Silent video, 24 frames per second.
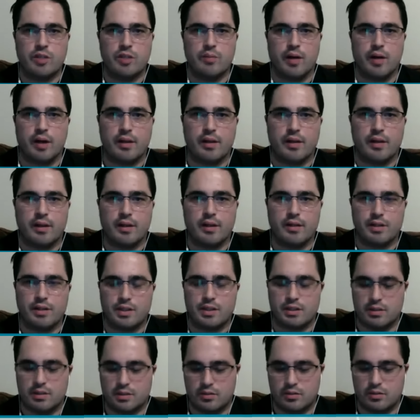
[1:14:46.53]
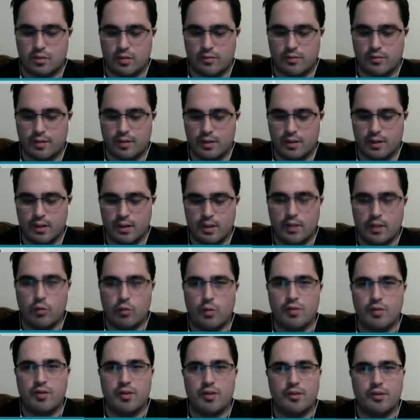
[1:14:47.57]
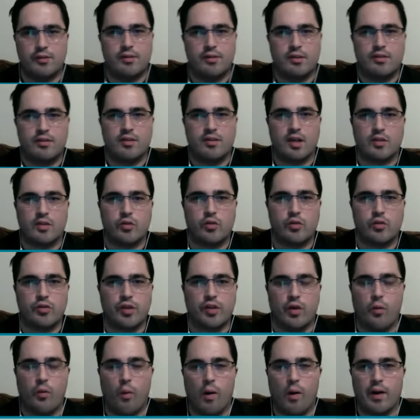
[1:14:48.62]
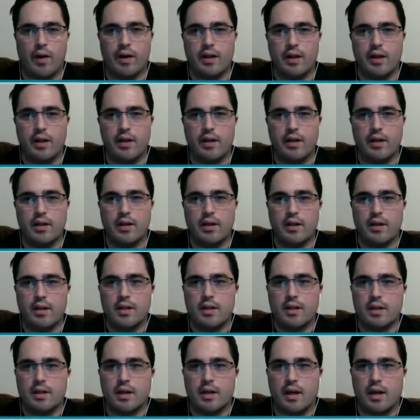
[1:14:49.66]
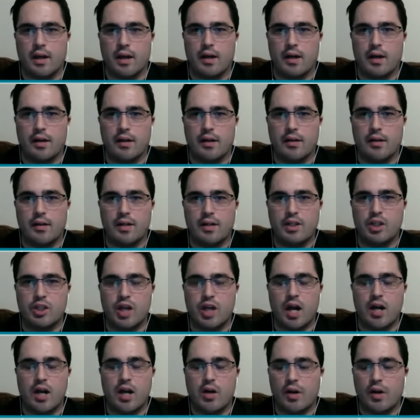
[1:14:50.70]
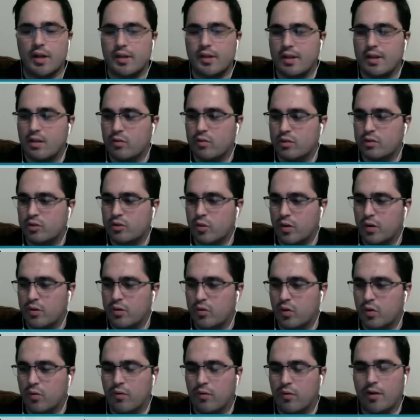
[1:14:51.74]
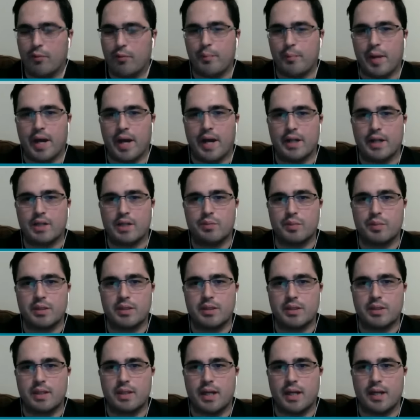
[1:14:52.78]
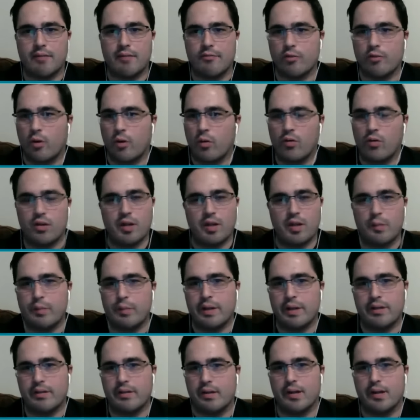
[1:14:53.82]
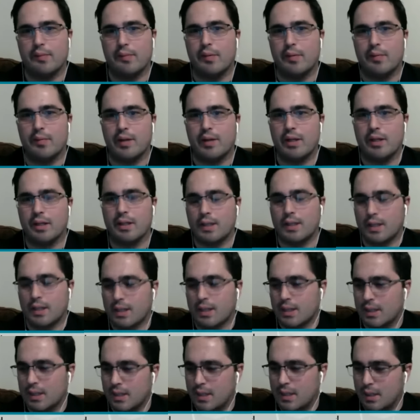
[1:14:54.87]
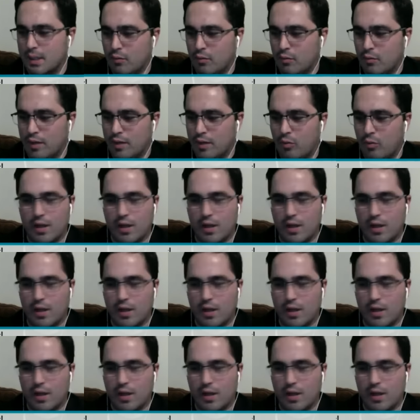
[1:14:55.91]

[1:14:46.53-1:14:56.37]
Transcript: I think it's just sort of a it wasn't as successful as they wanted it. Uh, Ninjago, I think, was going through a rough patch, but they have totally picked it up. I mean, they they went